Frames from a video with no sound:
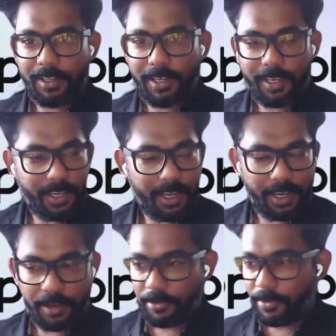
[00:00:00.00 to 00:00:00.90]
Okay,
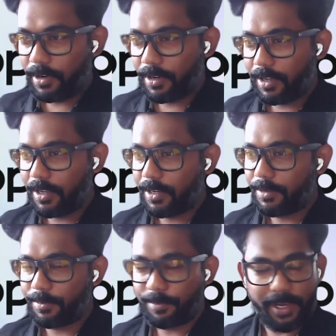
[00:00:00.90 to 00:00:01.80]
hi everyone.
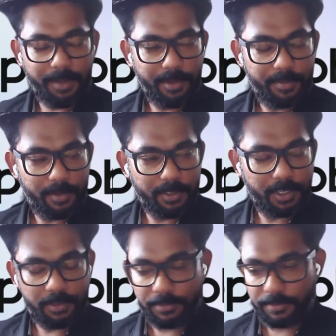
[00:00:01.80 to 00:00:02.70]
My name is
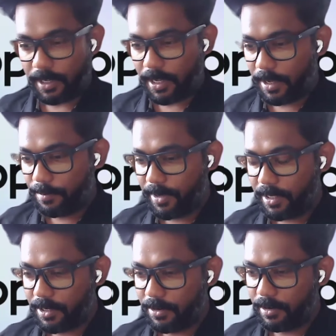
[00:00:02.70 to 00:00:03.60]
Mosharaf. I'm
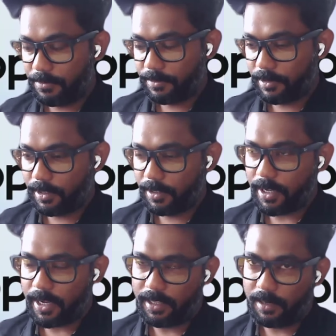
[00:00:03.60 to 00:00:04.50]
based out of
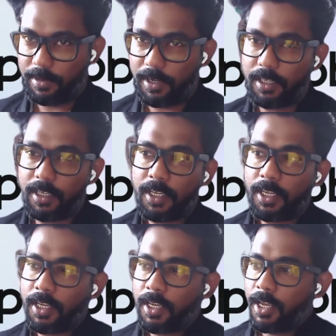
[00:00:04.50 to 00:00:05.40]
Hyderabad.
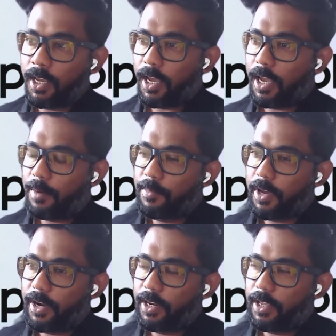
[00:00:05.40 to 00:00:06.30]
I'm
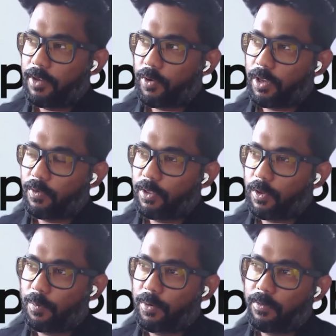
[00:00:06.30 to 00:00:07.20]
currently working
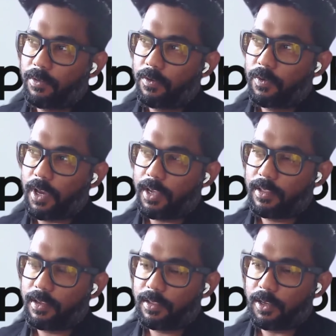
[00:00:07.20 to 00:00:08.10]
with OpenObserve
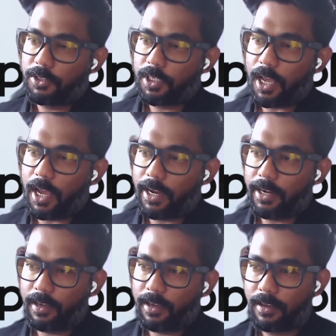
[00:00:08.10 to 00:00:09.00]
as a solution
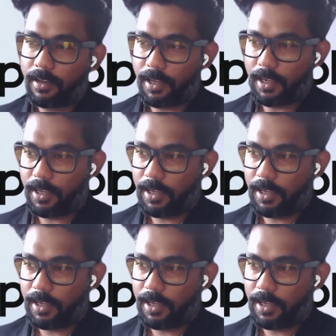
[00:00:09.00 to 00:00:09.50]
architect.